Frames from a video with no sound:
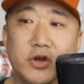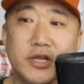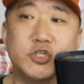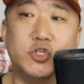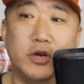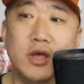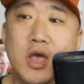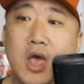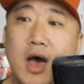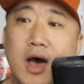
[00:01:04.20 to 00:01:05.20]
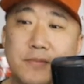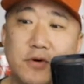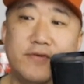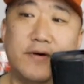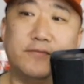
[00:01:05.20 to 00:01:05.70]
could and should
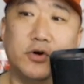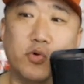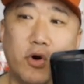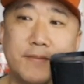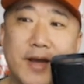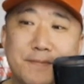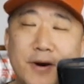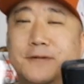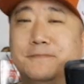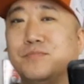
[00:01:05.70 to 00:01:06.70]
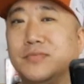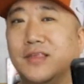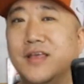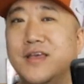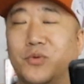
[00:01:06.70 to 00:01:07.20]
move up for a quarterback. But
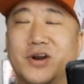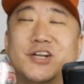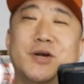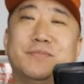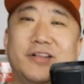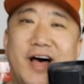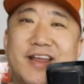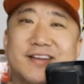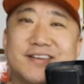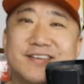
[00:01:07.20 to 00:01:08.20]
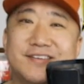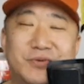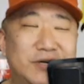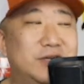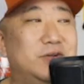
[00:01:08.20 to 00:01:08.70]
we're going to jump the line.
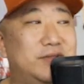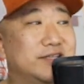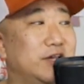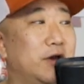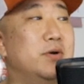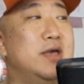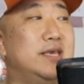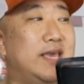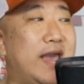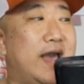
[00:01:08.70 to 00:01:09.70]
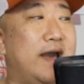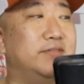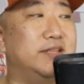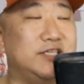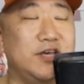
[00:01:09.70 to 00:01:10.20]
We're going to do that. So you
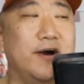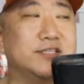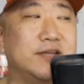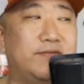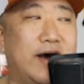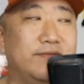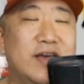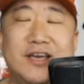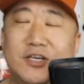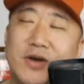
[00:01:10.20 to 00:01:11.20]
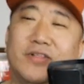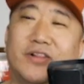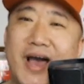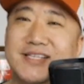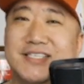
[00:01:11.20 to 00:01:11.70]
have the Seahawks at five. You do have
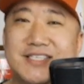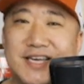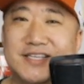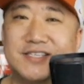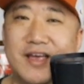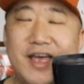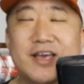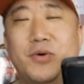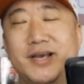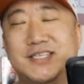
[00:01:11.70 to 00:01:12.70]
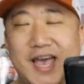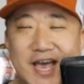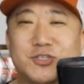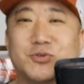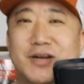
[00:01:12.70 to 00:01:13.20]
the Lions at six, and Kwesi
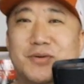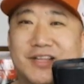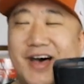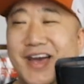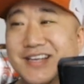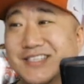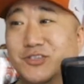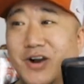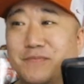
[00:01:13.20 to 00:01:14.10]
has traded with the Lions in